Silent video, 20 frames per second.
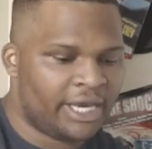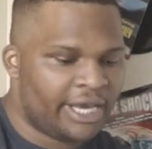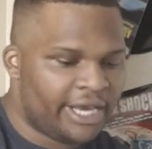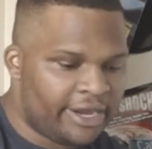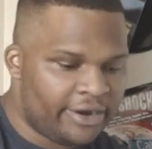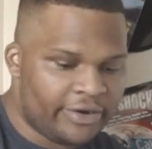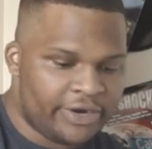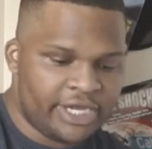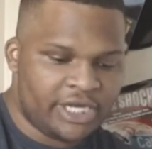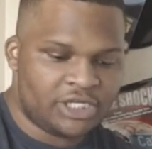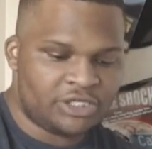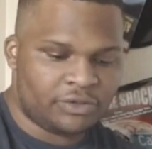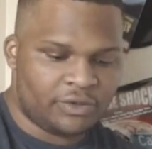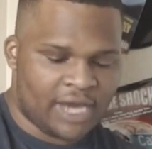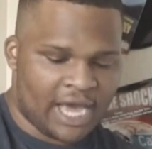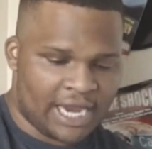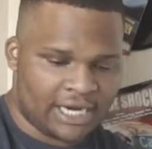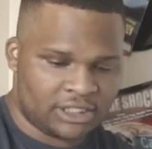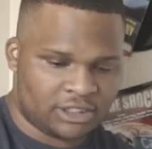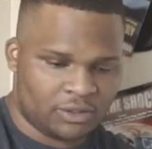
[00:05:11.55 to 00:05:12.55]
here it is you
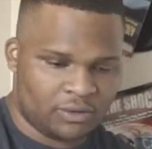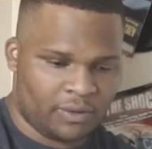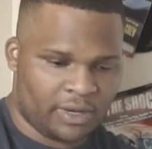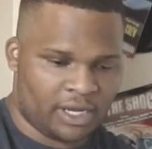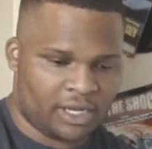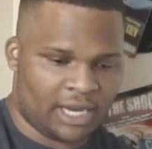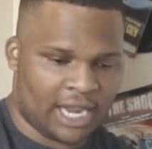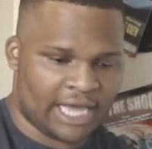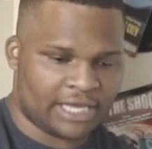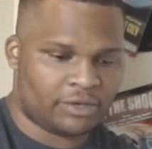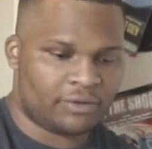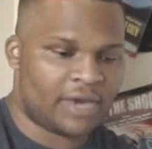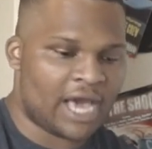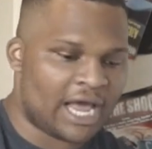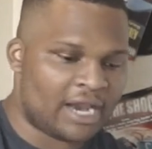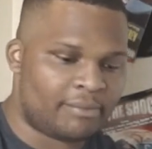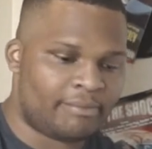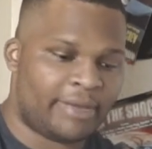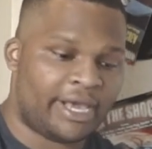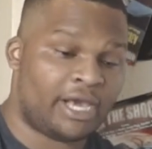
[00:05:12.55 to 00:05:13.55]
got it too well like you
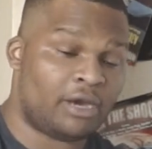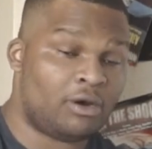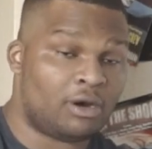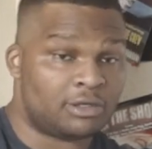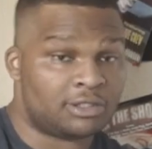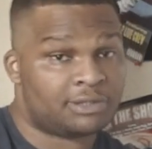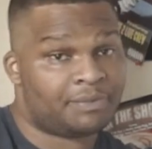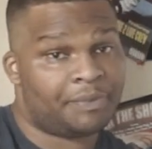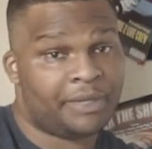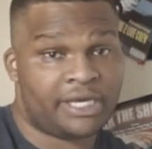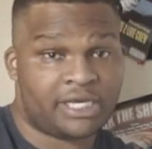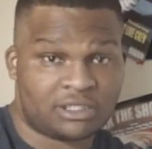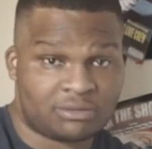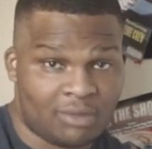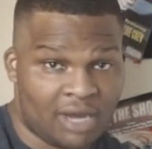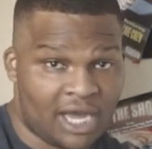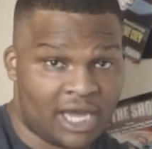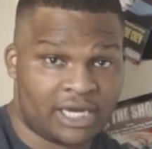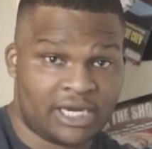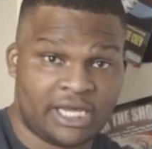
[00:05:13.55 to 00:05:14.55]
got a man gonna speak his
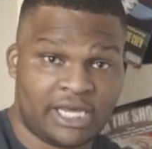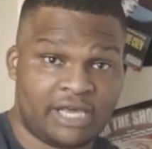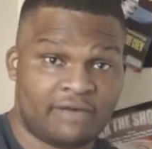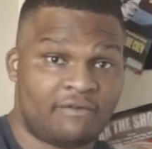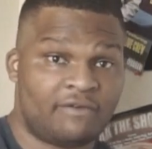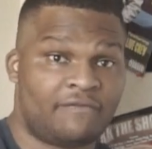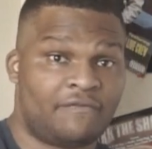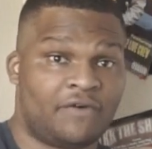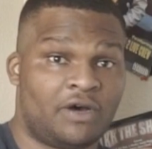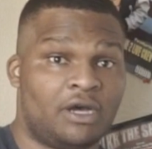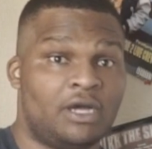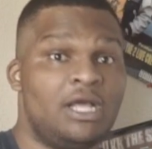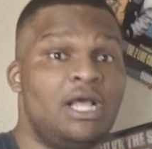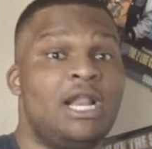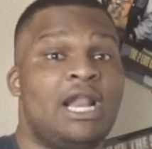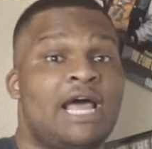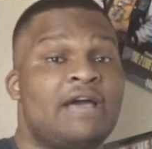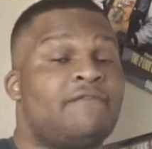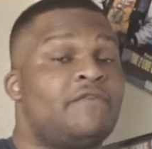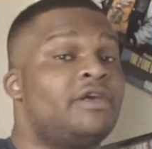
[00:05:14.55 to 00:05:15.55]
mind didn't give a
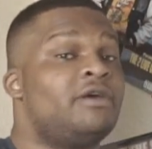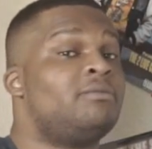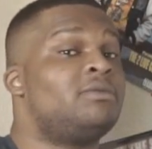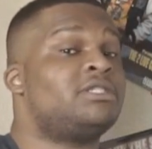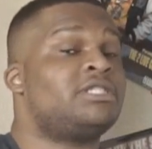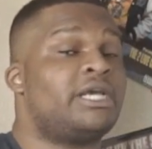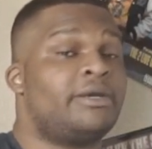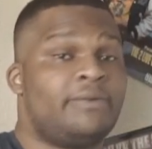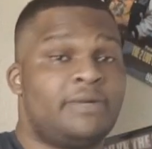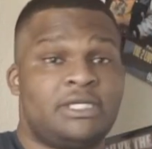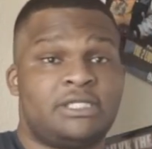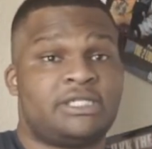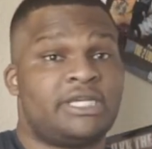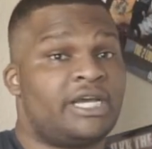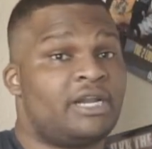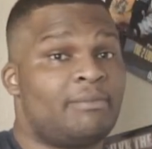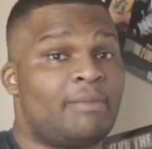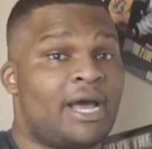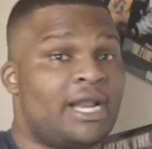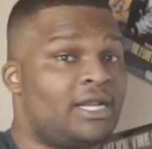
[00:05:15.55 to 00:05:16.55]
fuck like for him to say what he
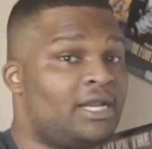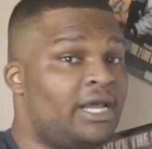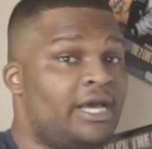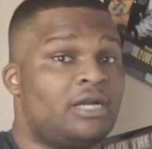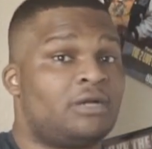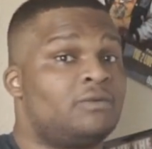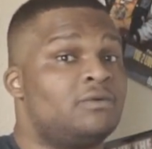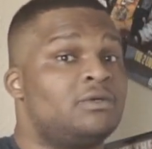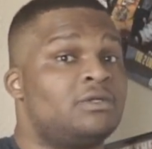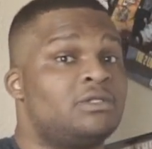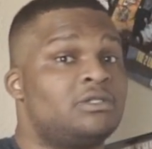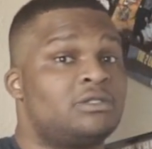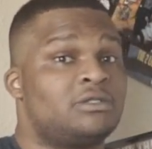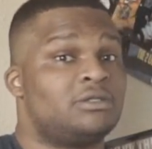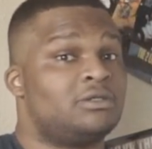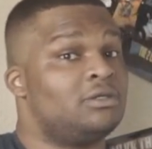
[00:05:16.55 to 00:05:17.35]
said about Atlanta was